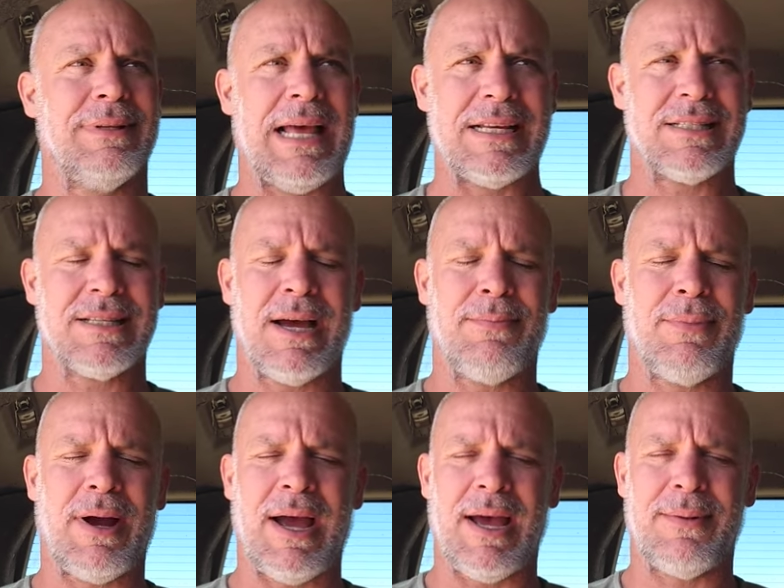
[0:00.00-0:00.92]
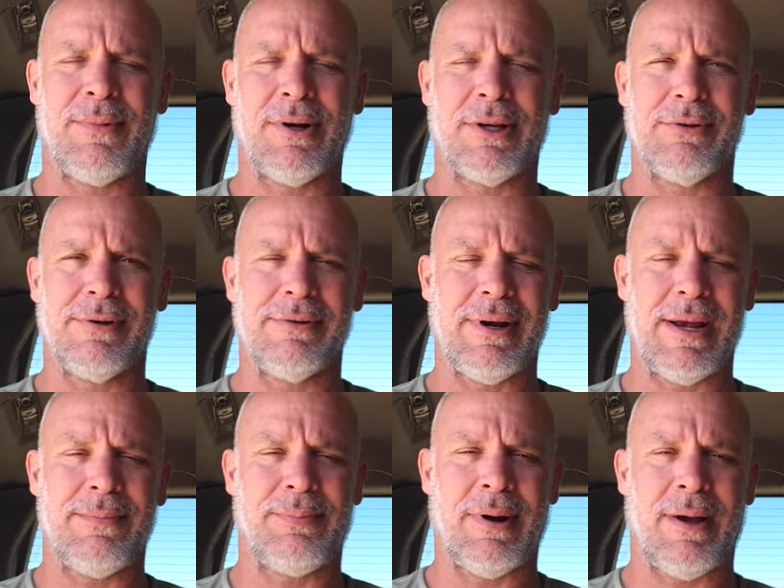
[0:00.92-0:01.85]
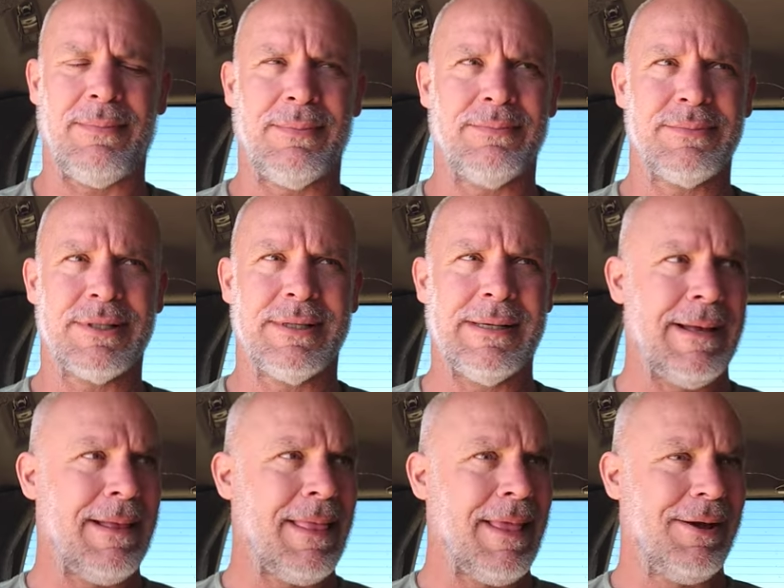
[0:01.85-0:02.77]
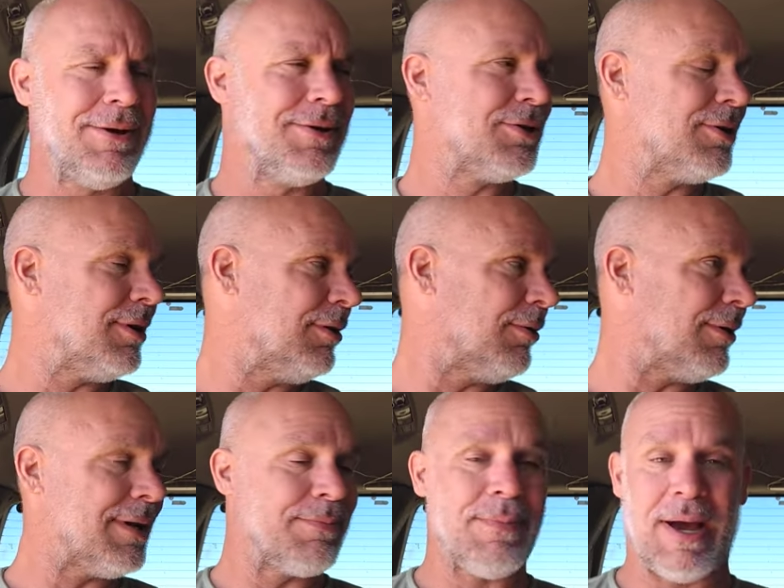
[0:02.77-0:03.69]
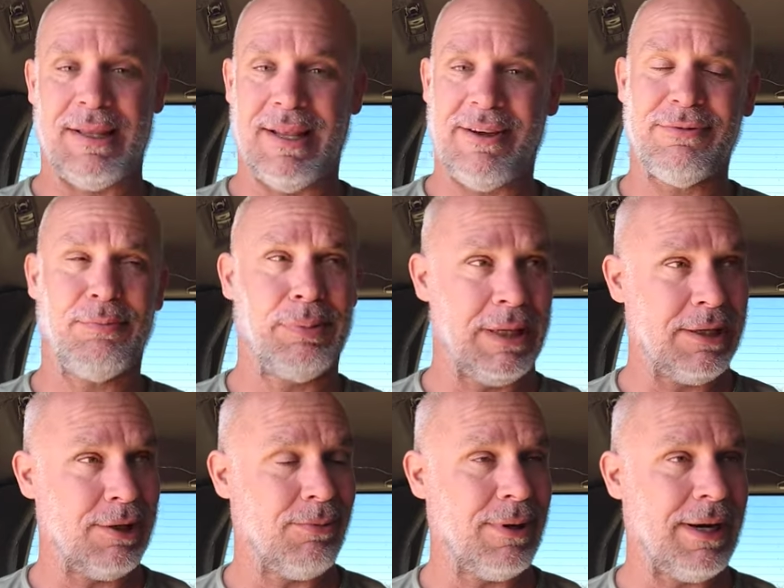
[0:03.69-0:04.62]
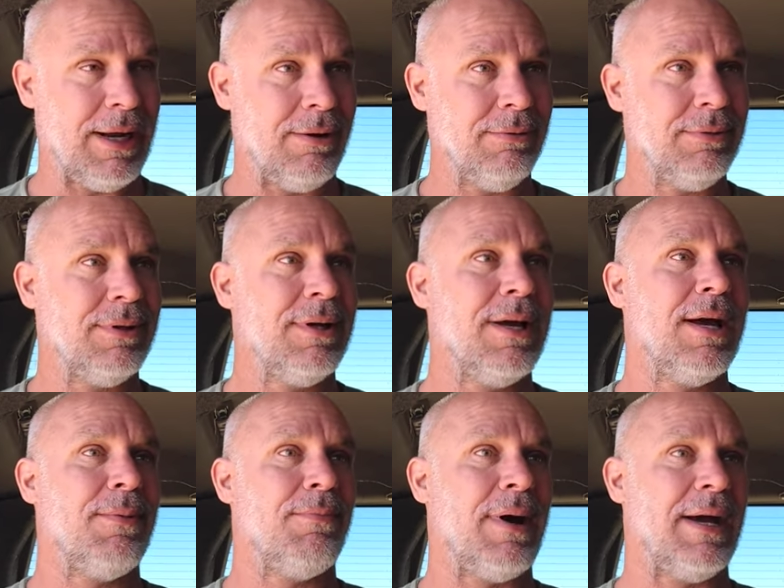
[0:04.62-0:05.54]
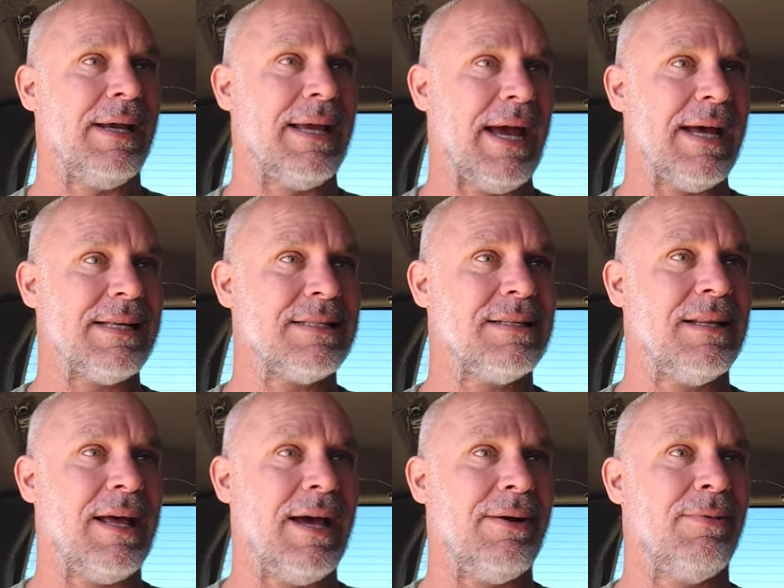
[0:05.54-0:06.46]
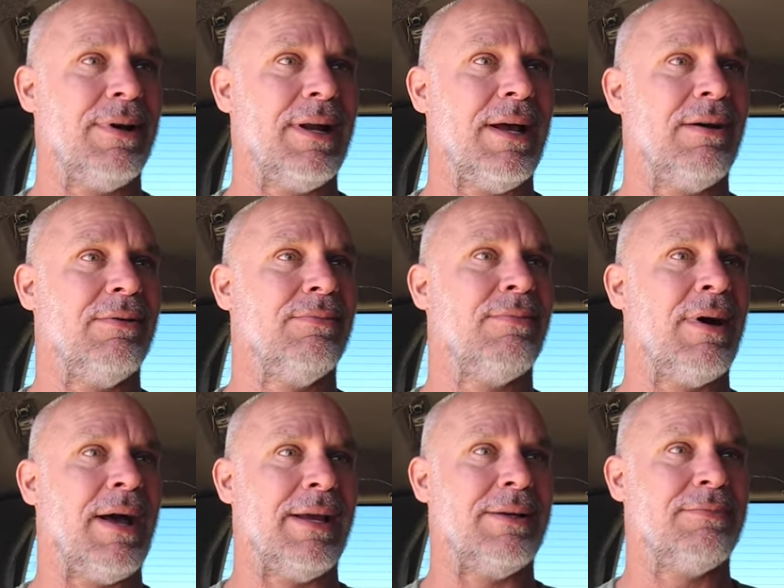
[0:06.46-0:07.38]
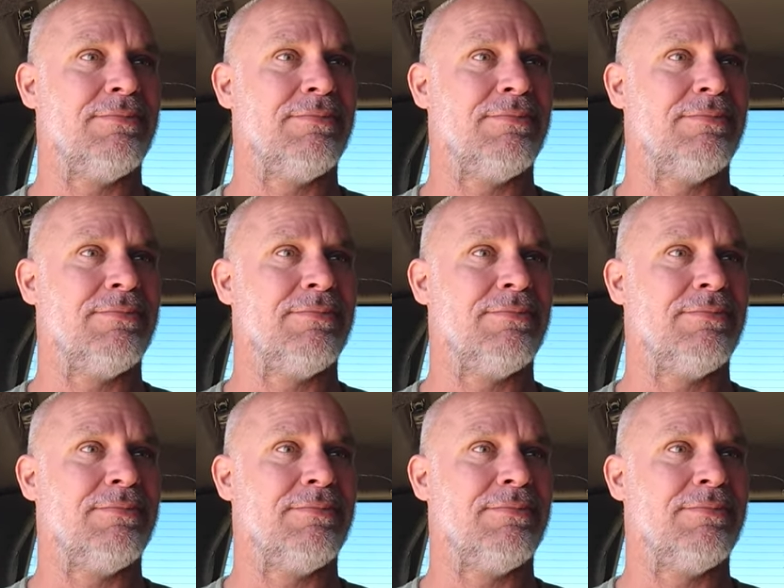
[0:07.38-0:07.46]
Last time I had Mercury grade problems, good Lord, my left blinker went out, my gas light went out, my